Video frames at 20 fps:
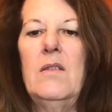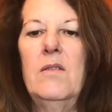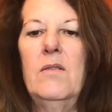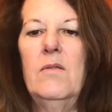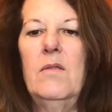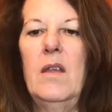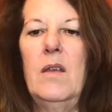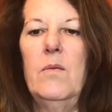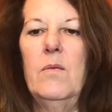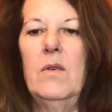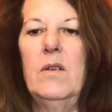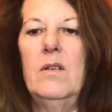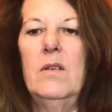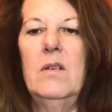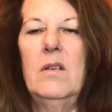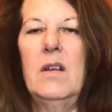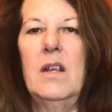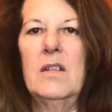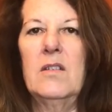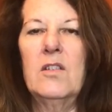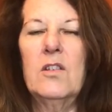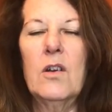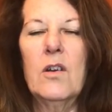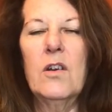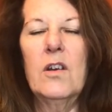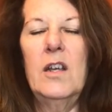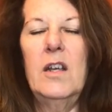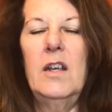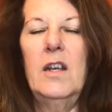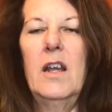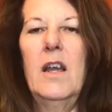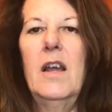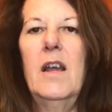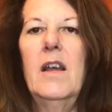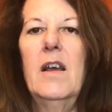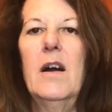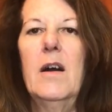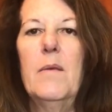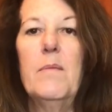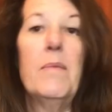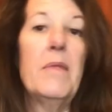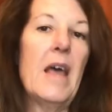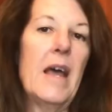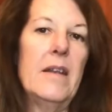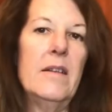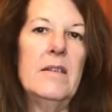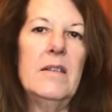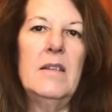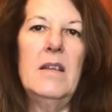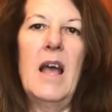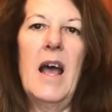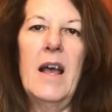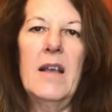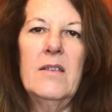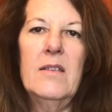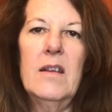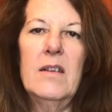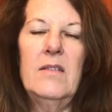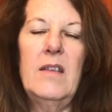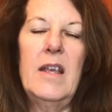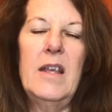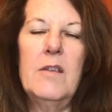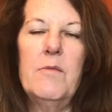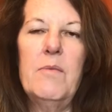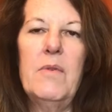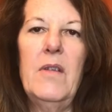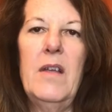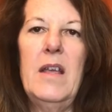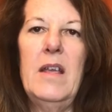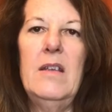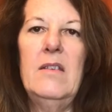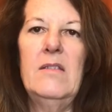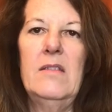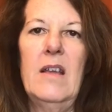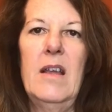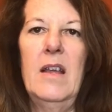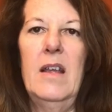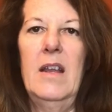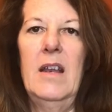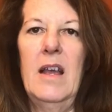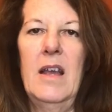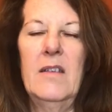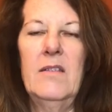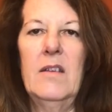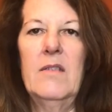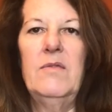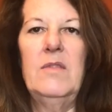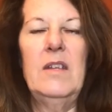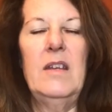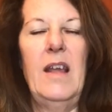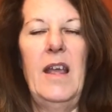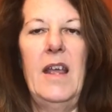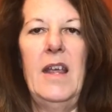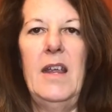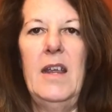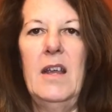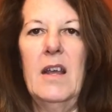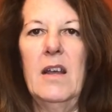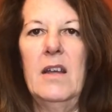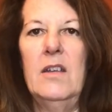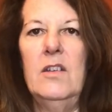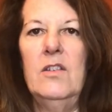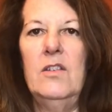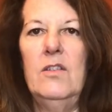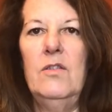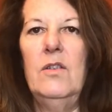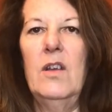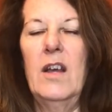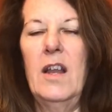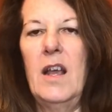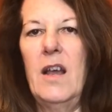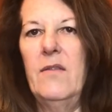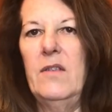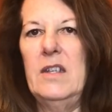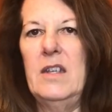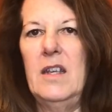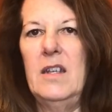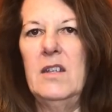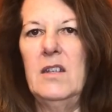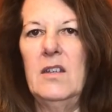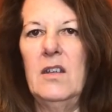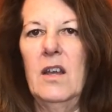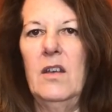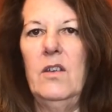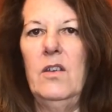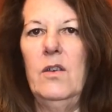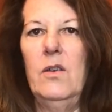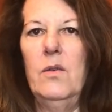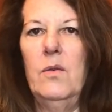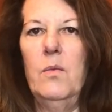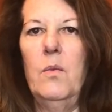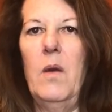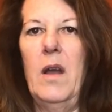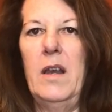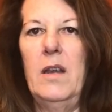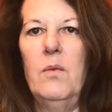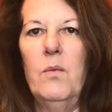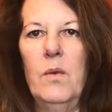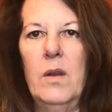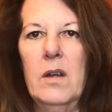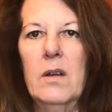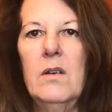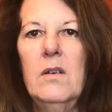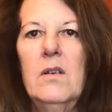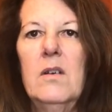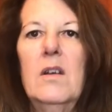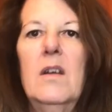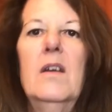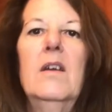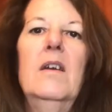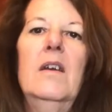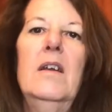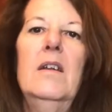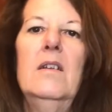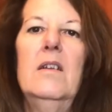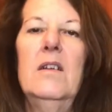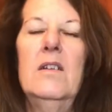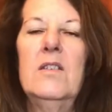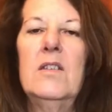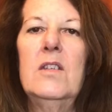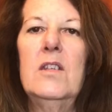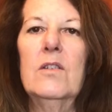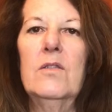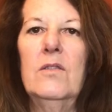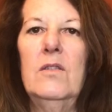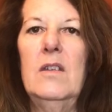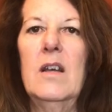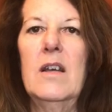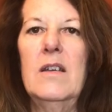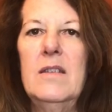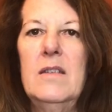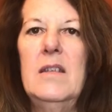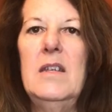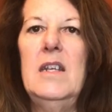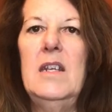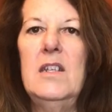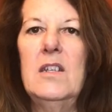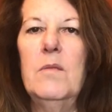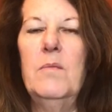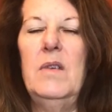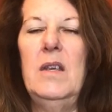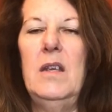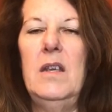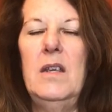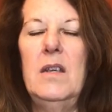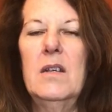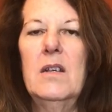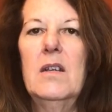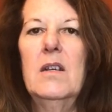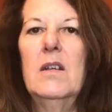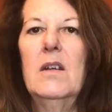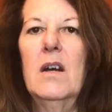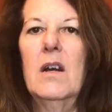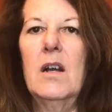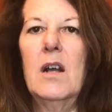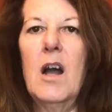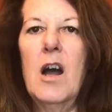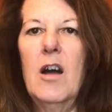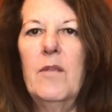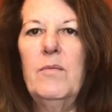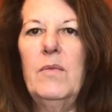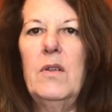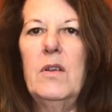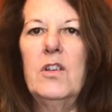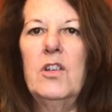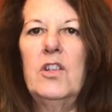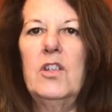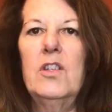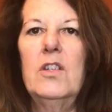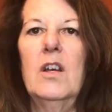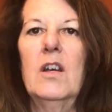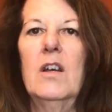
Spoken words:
they would get started. That has not taken place, and as of today, I do not have a date to tell you when it will. It still does need to be accomplished.